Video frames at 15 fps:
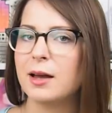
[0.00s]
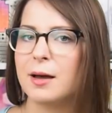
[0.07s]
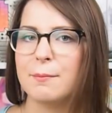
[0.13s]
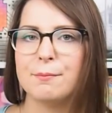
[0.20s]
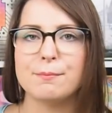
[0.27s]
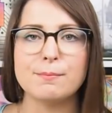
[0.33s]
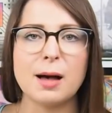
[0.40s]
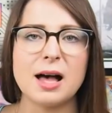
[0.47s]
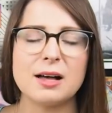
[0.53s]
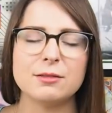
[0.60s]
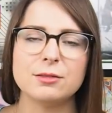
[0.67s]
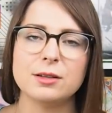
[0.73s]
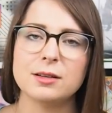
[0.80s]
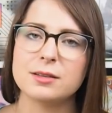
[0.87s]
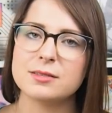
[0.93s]

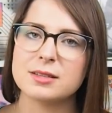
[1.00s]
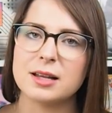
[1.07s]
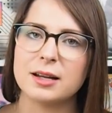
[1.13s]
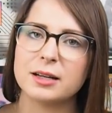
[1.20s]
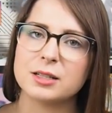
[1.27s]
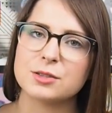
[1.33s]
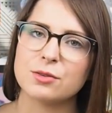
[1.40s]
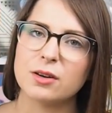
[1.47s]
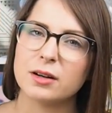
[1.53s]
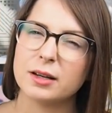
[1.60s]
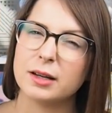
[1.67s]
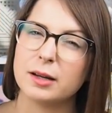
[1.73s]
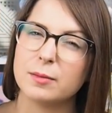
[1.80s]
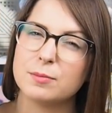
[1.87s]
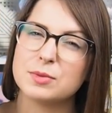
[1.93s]
marvelous
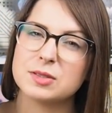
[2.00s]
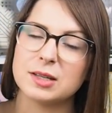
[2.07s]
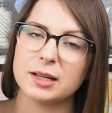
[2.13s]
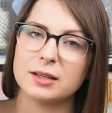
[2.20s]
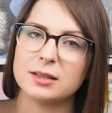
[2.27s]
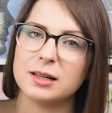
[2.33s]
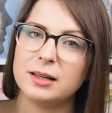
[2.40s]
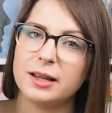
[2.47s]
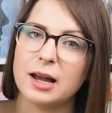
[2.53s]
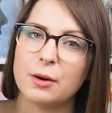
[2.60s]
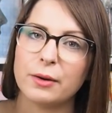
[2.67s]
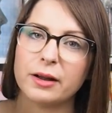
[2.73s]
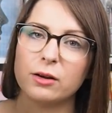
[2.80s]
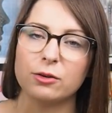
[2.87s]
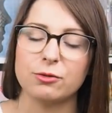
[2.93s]
electronic psychedelia record,